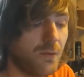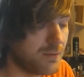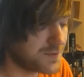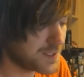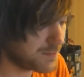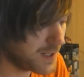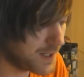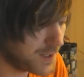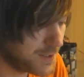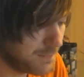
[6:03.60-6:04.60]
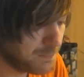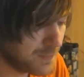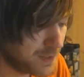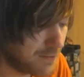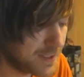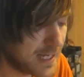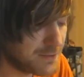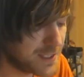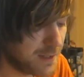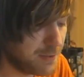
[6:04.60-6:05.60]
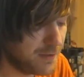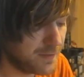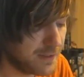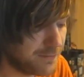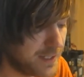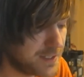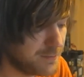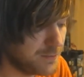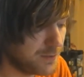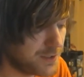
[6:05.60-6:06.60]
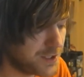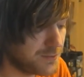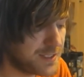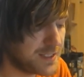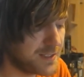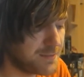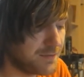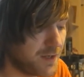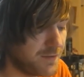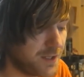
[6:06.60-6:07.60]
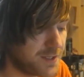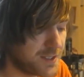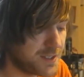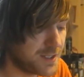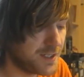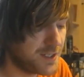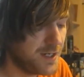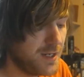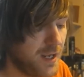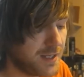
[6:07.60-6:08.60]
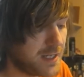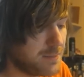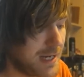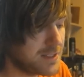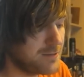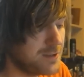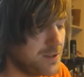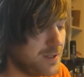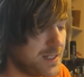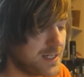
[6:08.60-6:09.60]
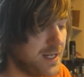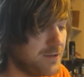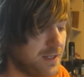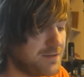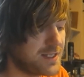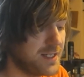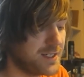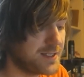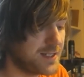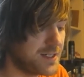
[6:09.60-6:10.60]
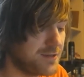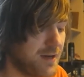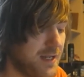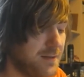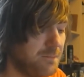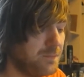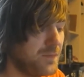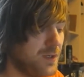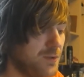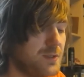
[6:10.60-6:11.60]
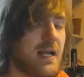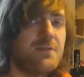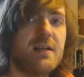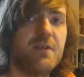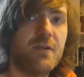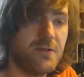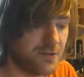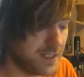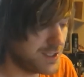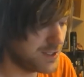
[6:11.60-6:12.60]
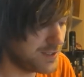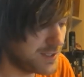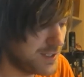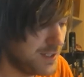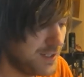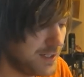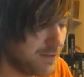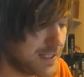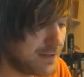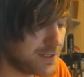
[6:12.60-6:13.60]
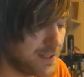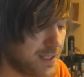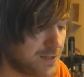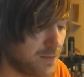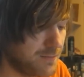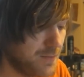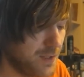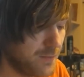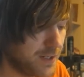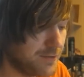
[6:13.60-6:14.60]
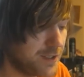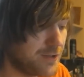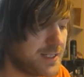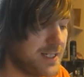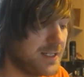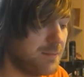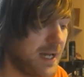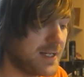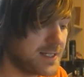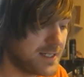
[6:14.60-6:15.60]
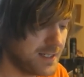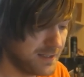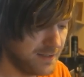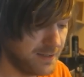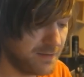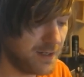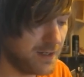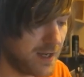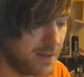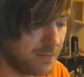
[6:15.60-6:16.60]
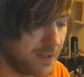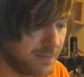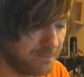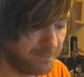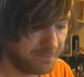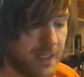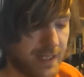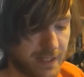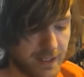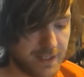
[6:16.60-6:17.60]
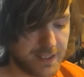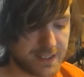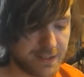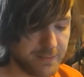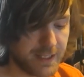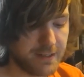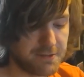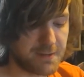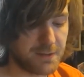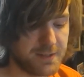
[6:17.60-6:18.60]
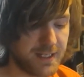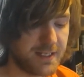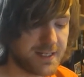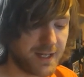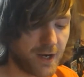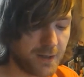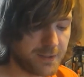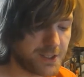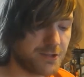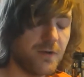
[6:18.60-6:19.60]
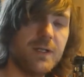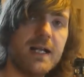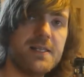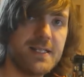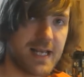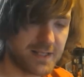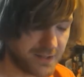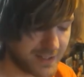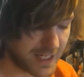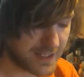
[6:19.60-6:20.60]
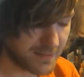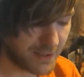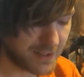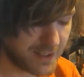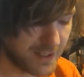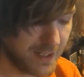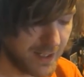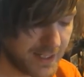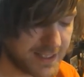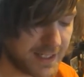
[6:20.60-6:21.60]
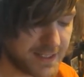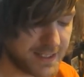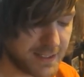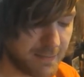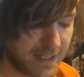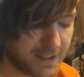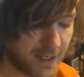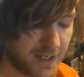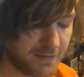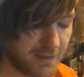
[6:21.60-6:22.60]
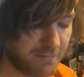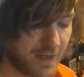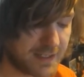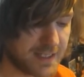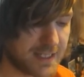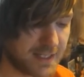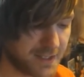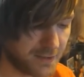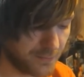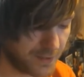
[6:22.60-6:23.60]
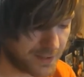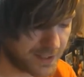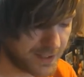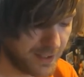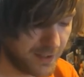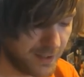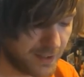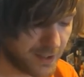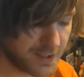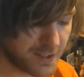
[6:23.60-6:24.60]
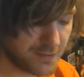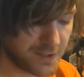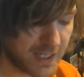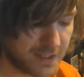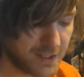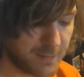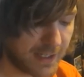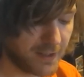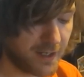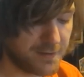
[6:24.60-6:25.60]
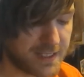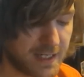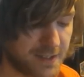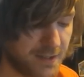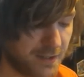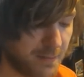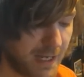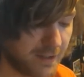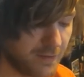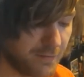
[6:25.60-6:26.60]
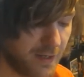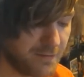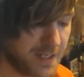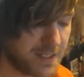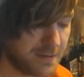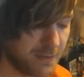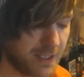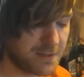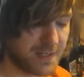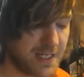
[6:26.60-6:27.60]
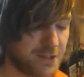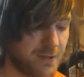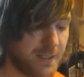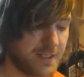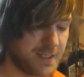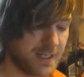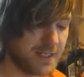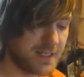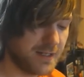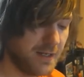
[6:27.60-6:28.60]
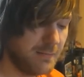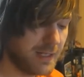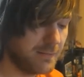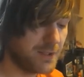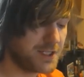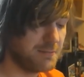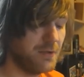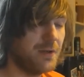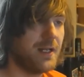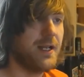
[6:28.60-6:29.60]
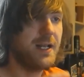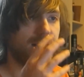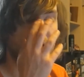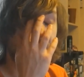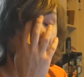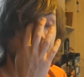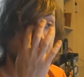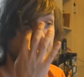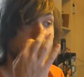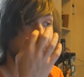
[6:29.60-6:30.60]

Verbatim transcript: a cult of some kind. There are towns that are perfectly reasonable, logical systems of governance and such, and then you pass through two years later and they've slid into disarray. All towns have their own traditions. There are towns like this one where you're interested in the past. You've got a library. We get uh, this little bit here as well. Dieter harboured strong anti-tattoo sentiments. He said he'd seen a man die of an infected tattoo once. Kirsten also had two black knives tattooed on the back of her right wrist, but these were less troubling to Dieter, being much smaller and inked to mark